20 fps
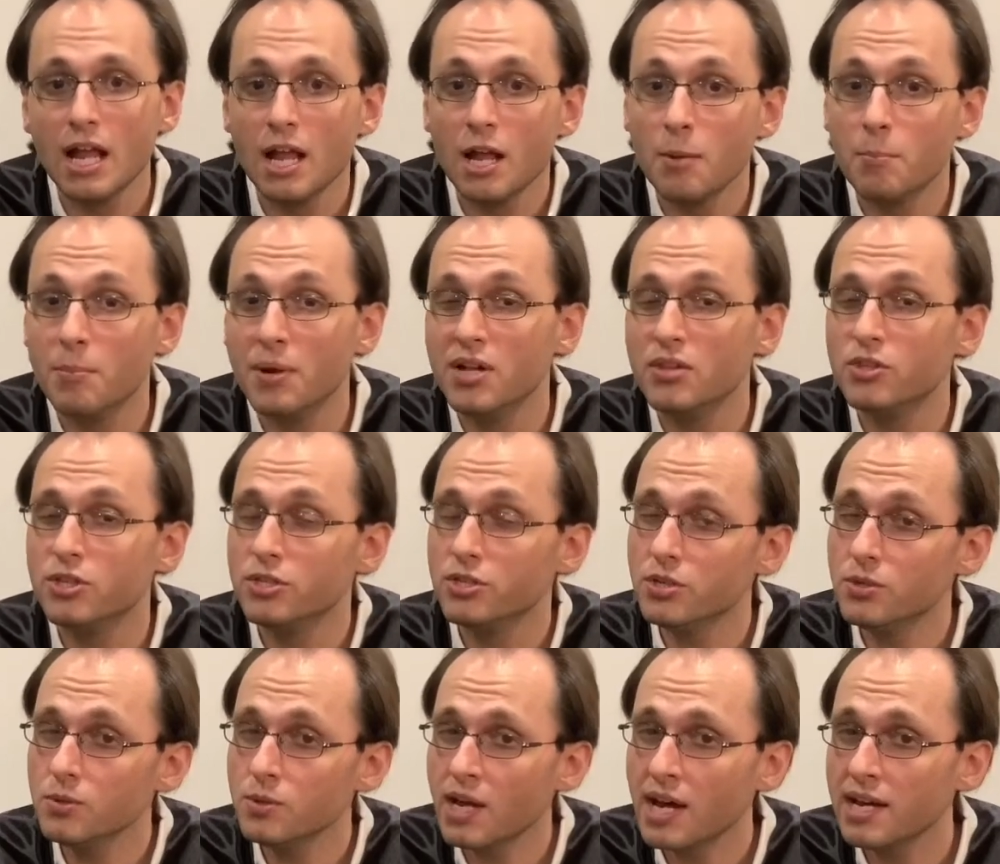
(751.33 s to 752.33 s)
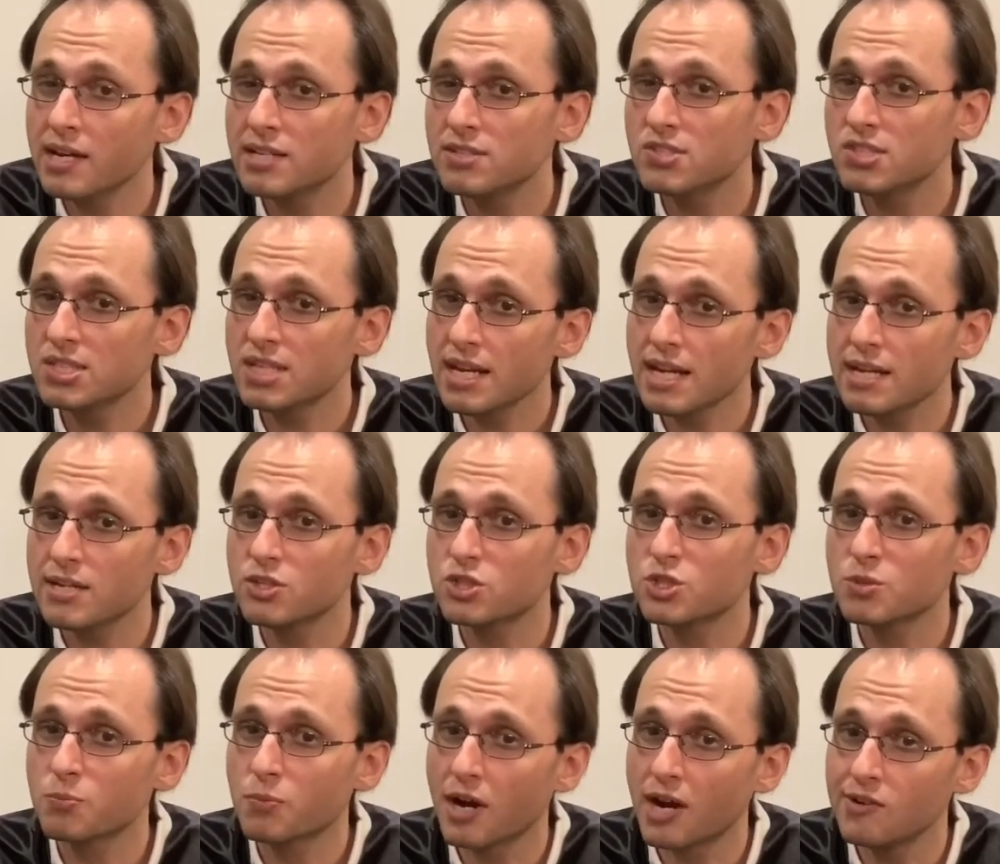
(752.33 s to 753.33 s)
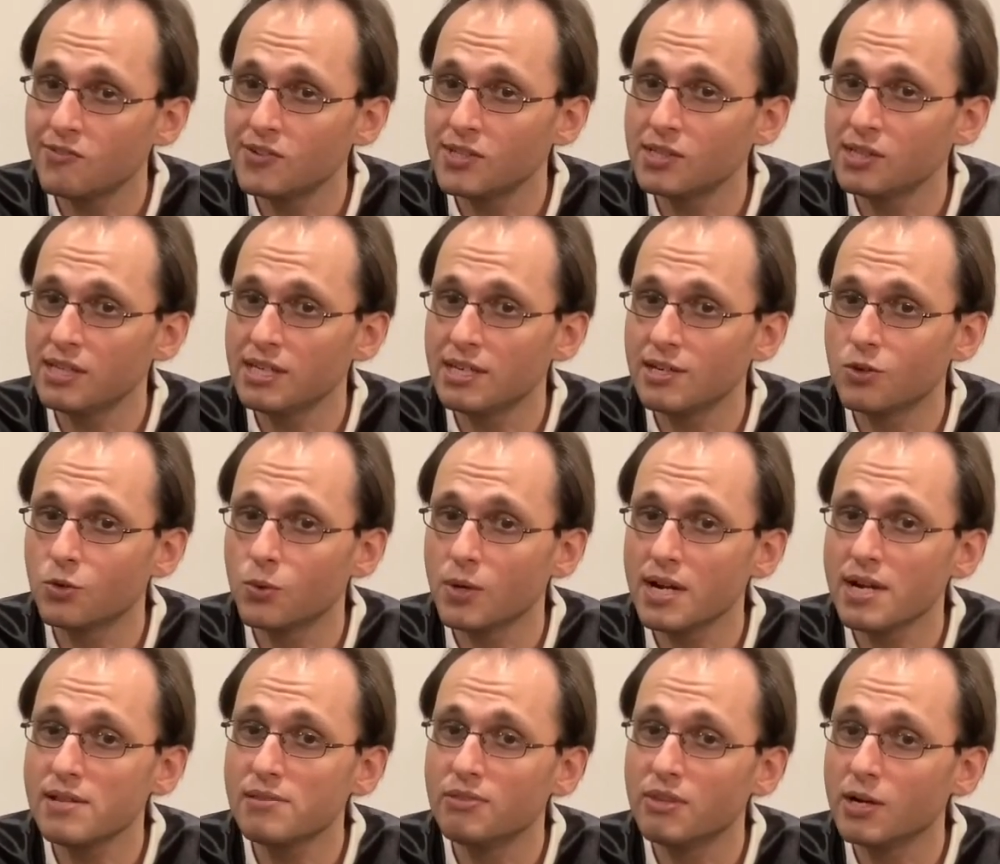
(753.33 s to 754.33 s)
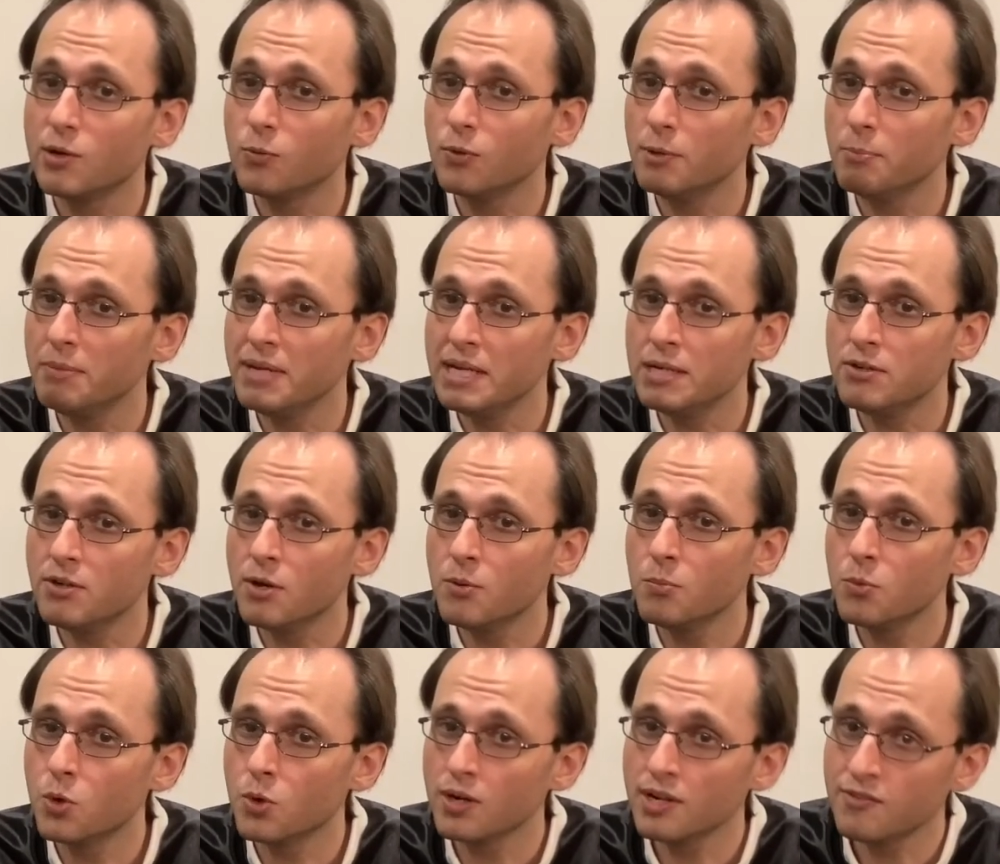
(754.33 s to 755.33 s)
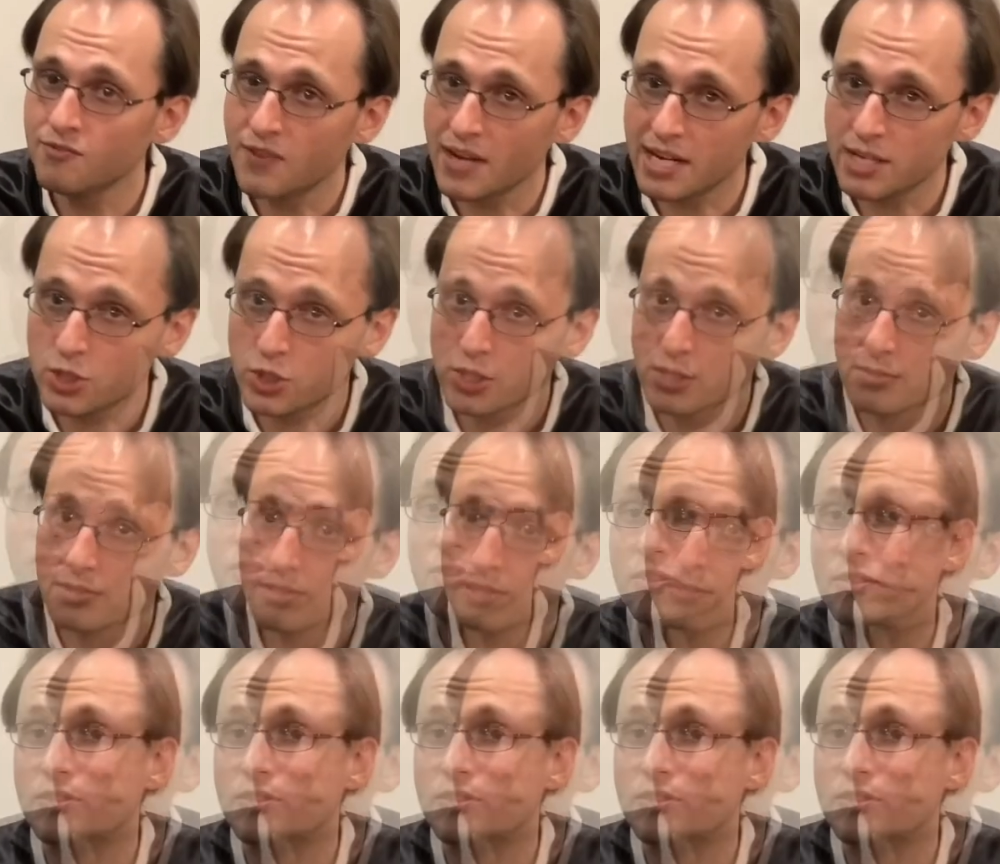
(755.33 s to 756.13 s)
But the United States privately agreed there would be no more invasions.